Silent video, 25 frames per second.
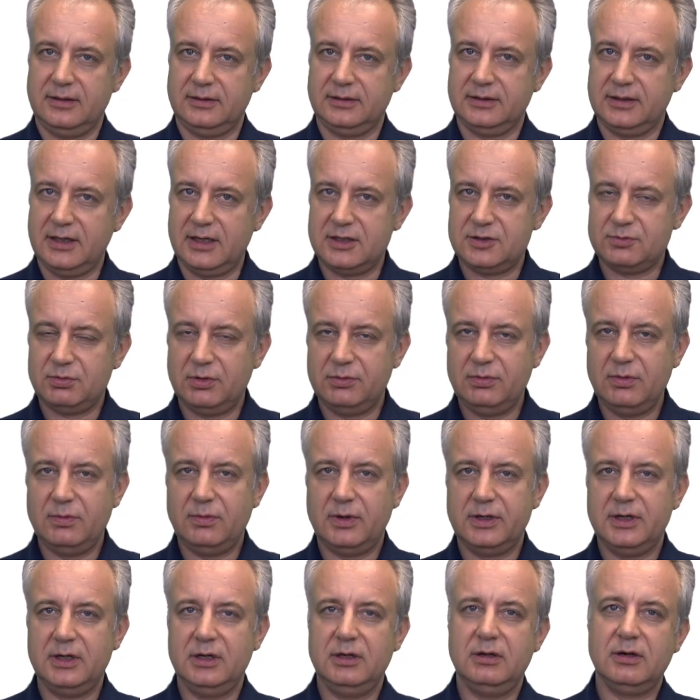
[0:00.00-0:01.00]
That's what we
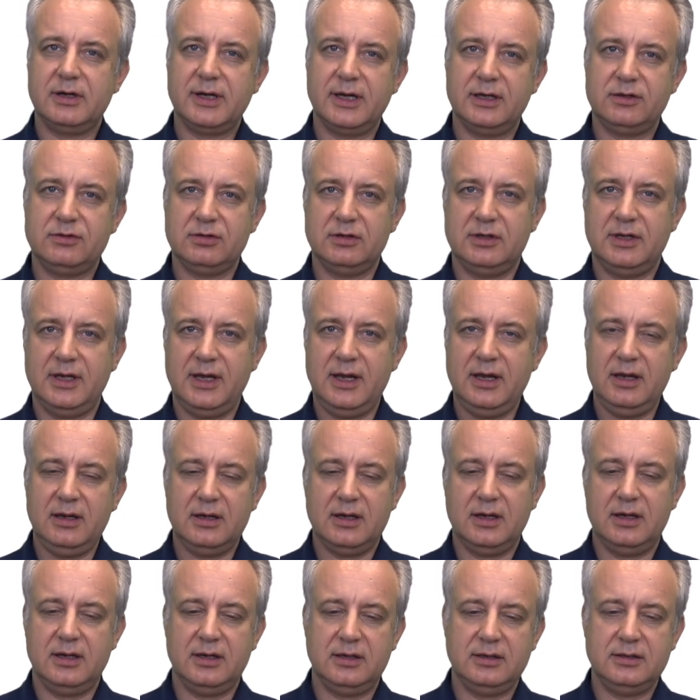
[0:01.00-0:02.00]
want to look at today,
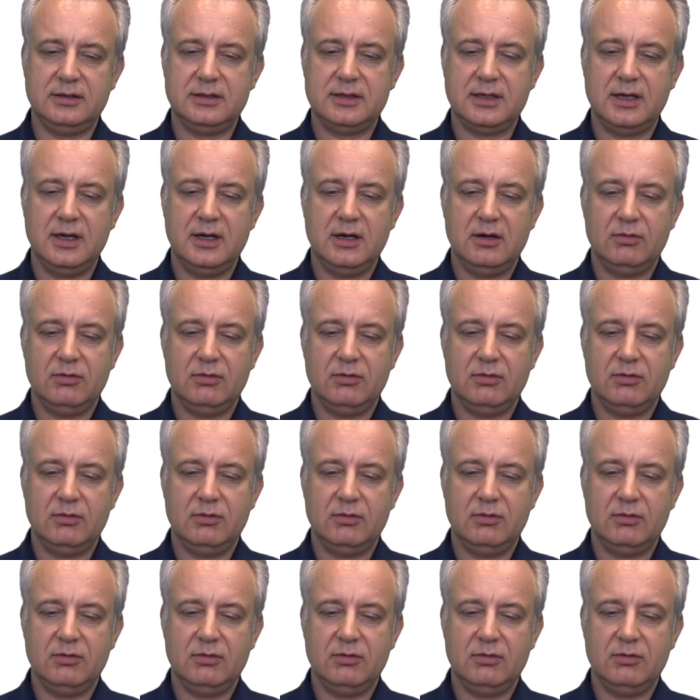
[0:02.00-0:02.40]
and